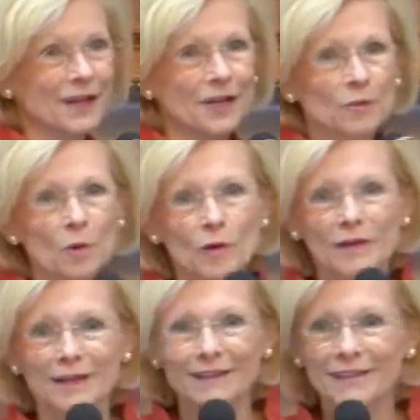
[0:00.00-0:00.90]
Good
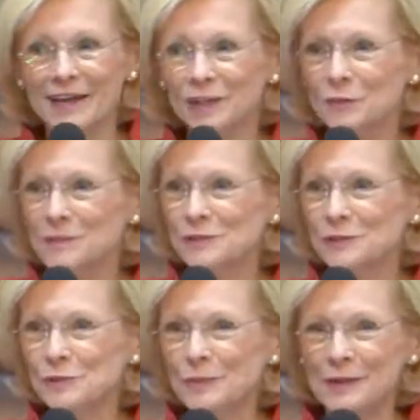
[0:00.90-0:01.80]
morning. Thank you,
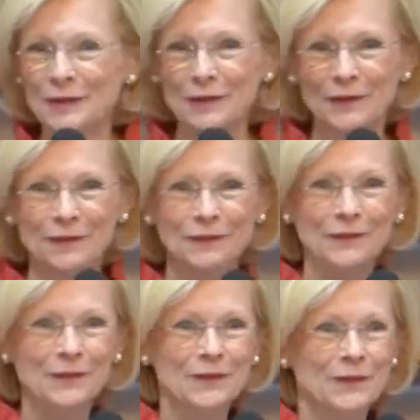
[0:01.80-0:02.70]
Mr. Speaker.
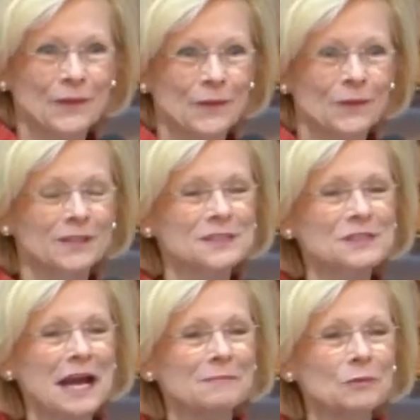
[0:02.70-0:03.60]
Well, it's
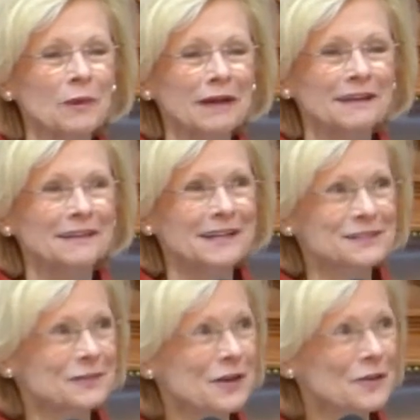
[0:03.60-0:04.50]
time to recognize
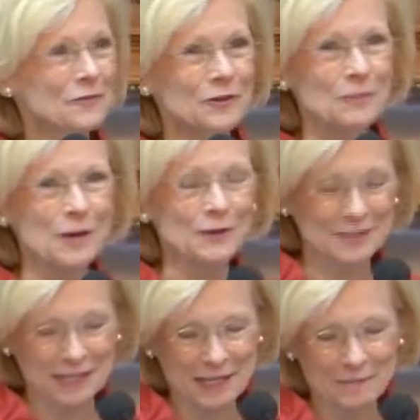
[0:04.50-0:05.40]
another football
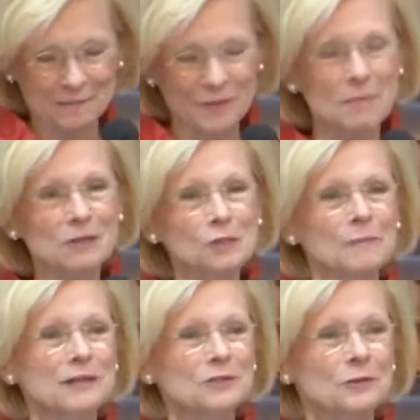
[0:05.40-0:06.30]
team, the most
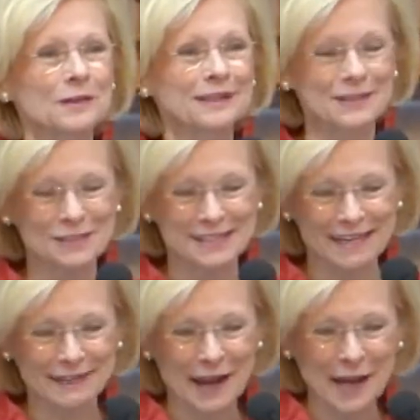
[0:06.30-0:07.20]
special one in the
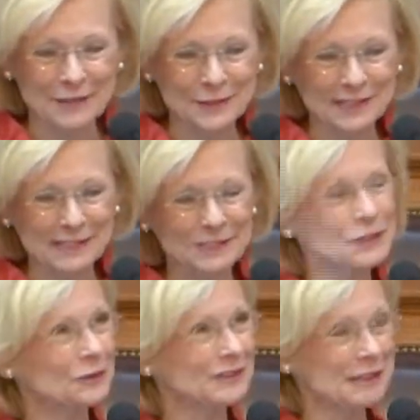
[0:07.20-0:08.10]
state, actually,
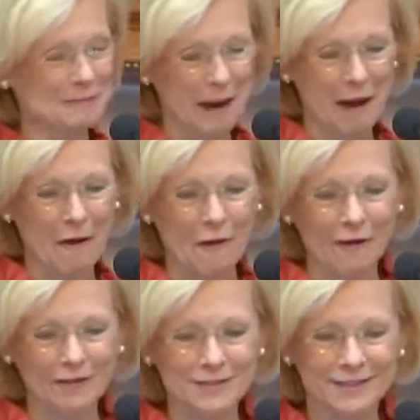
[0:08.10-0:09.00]
certainly in my
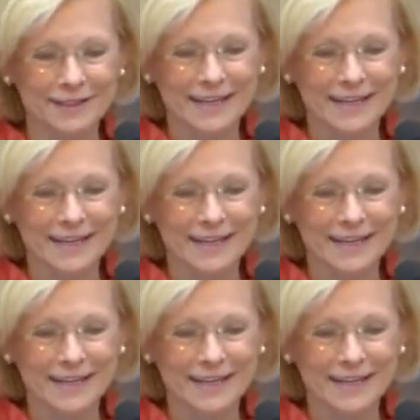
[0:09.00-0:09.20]
heart.